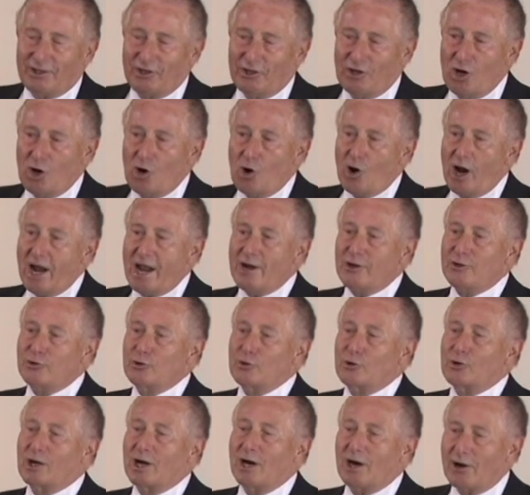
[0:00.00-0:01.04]
you know,
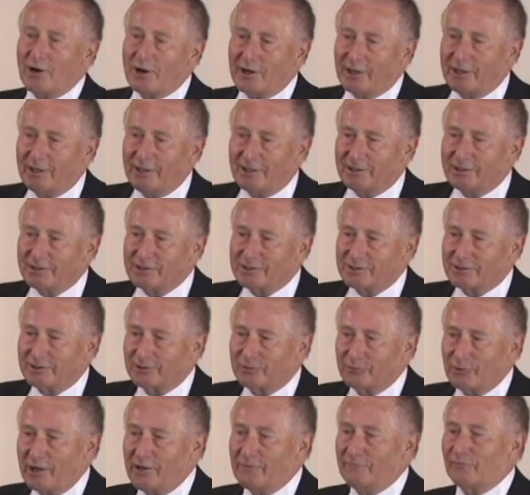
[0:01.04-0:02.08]
Andrew Carnegie is a
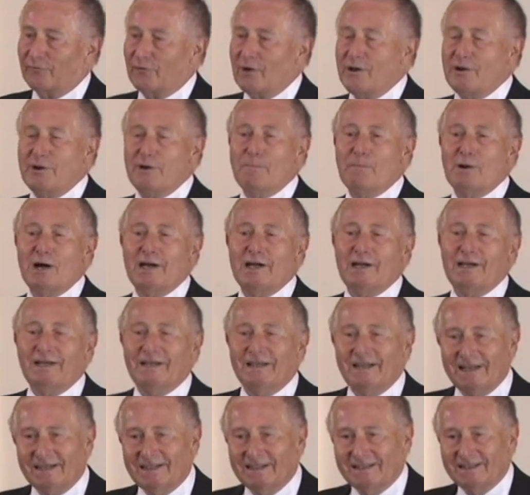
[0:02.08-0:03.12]
great friend of
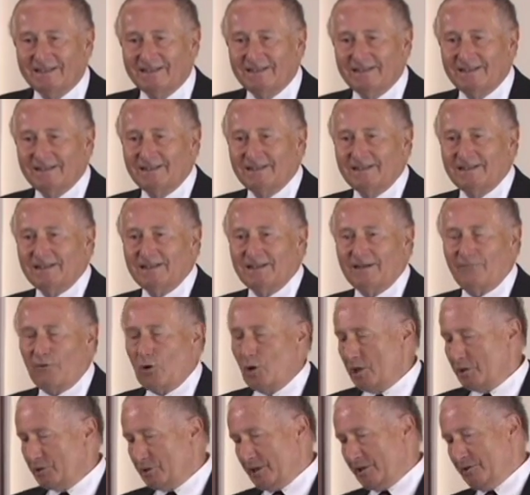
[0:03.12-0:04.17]
mine. I've
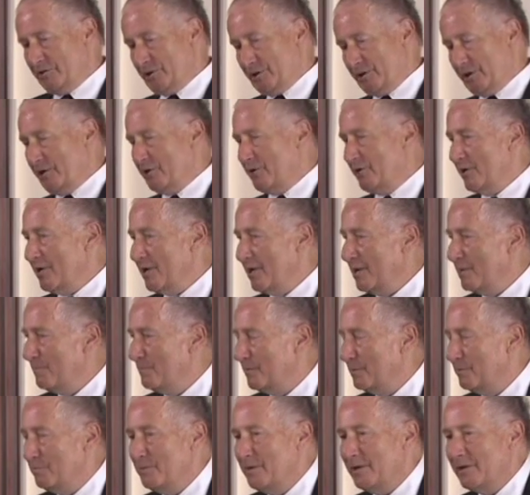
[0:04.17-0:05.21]
always considered
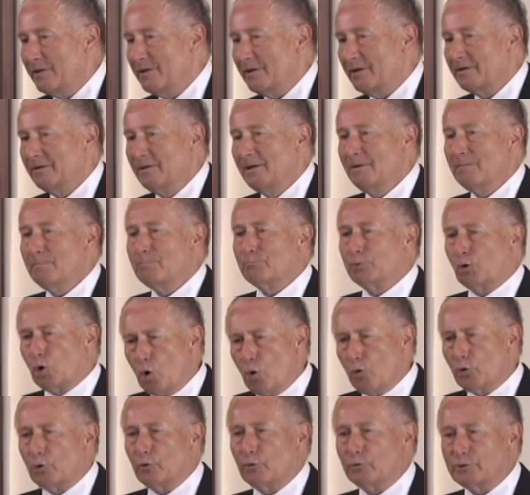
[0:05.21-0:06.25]
him to be the
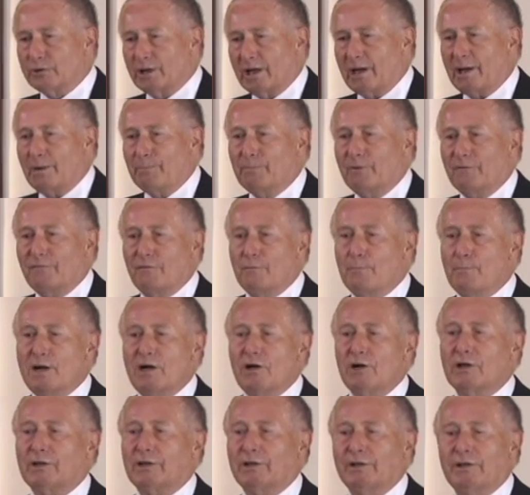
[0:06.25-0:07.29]
prototype of
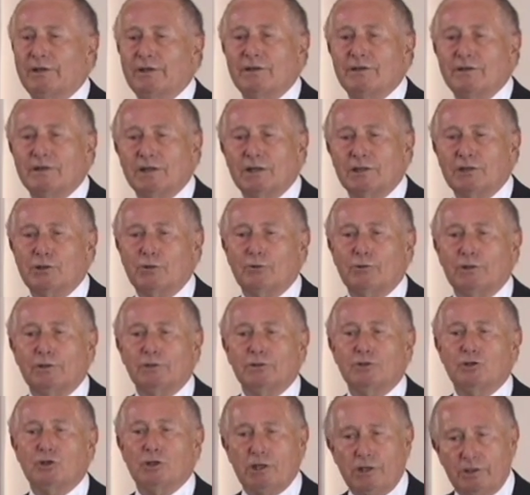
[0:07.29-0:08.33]
American
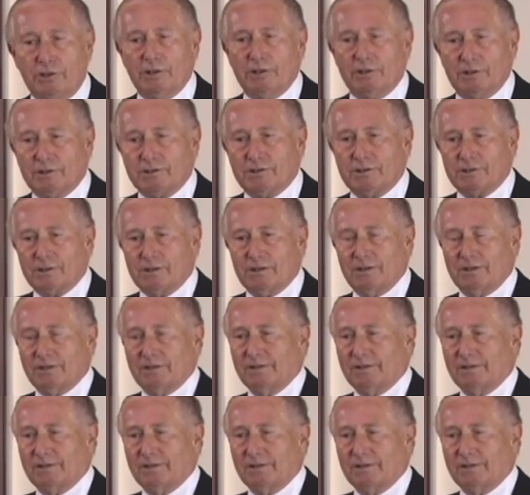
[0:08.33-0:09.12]
industrial genius.